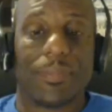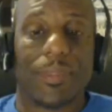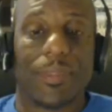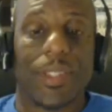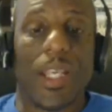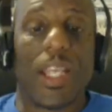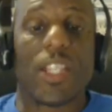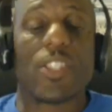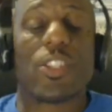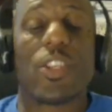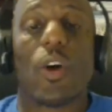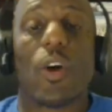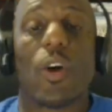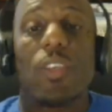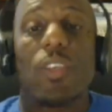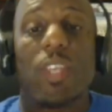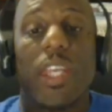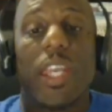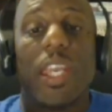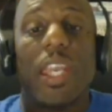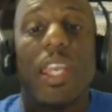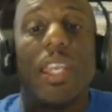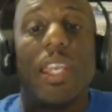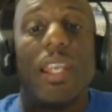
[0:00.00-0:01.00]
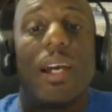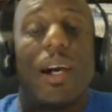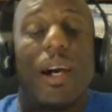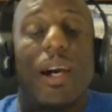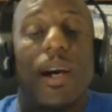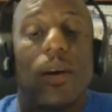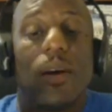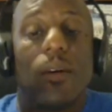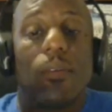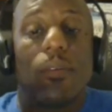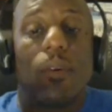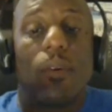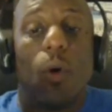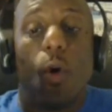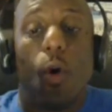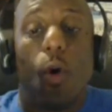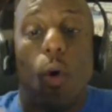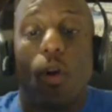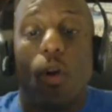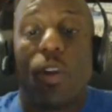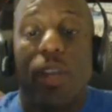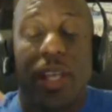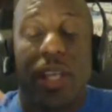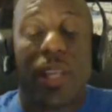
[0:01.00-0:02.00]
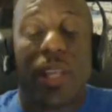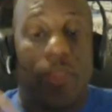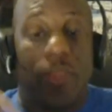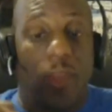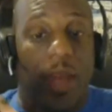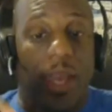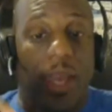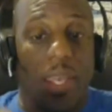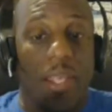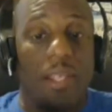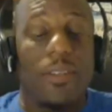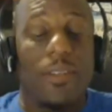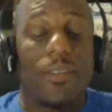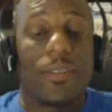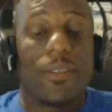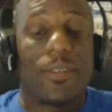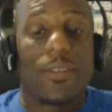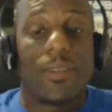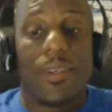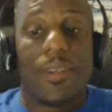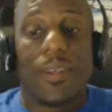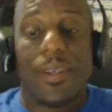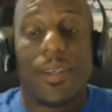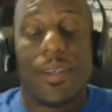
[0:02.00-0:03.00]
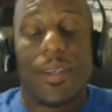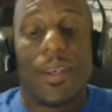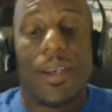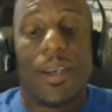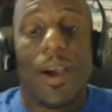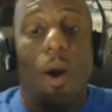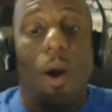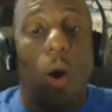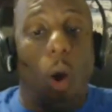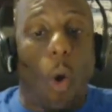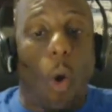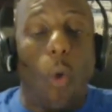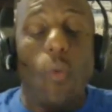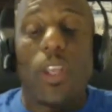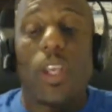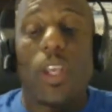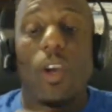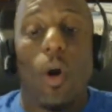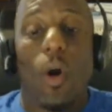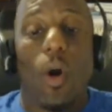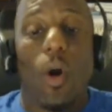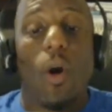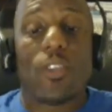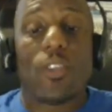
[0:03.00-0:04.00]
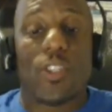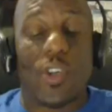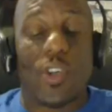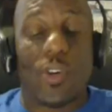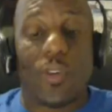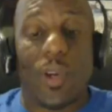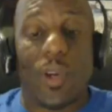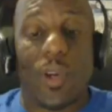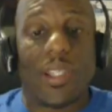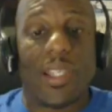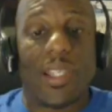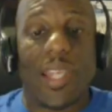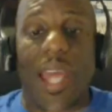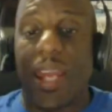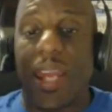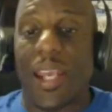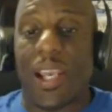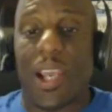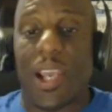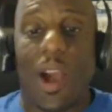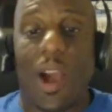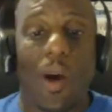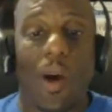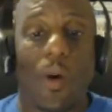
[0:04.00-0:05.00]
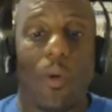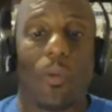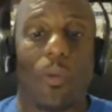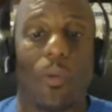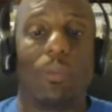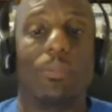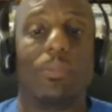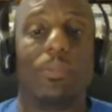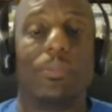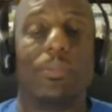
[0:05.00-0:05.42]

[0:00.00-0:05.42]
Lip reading: It's no need of hoarding things, holding on to it. Let it go.